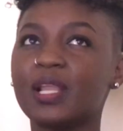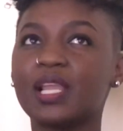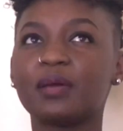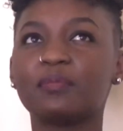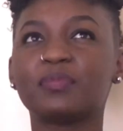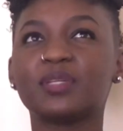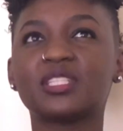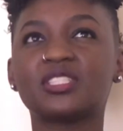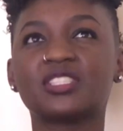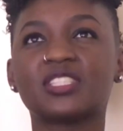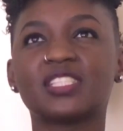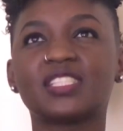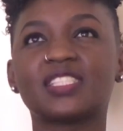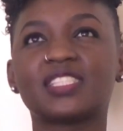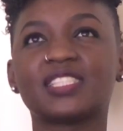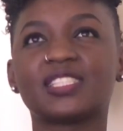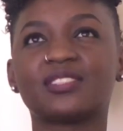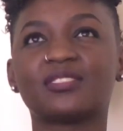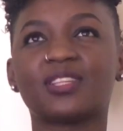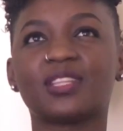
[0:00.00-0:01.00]
ambitious
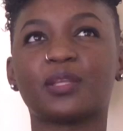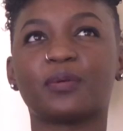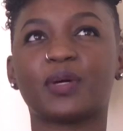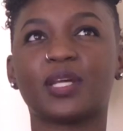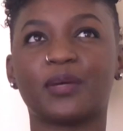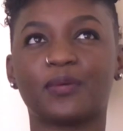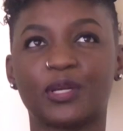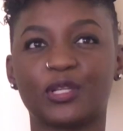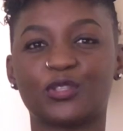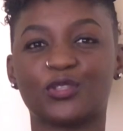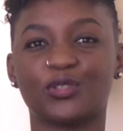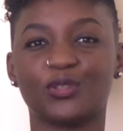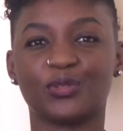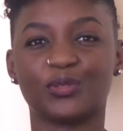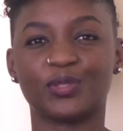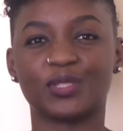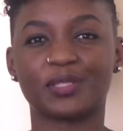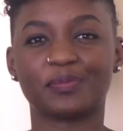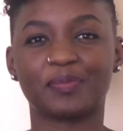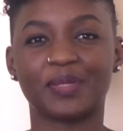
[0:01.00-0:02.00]
is not the word I want to
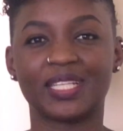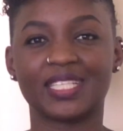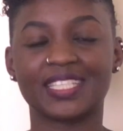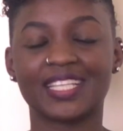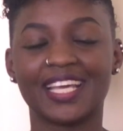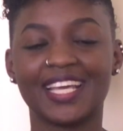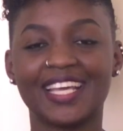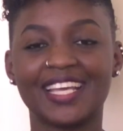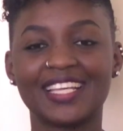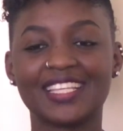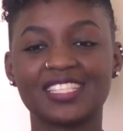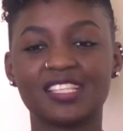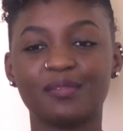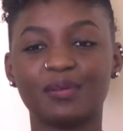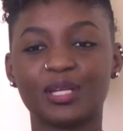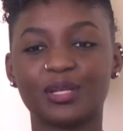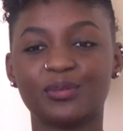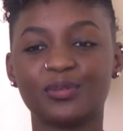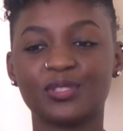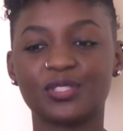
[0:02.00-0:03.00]
use, but
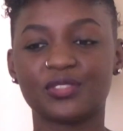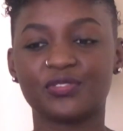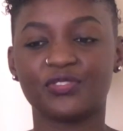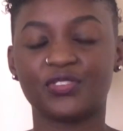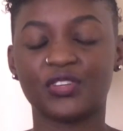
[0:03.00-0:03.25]
someone who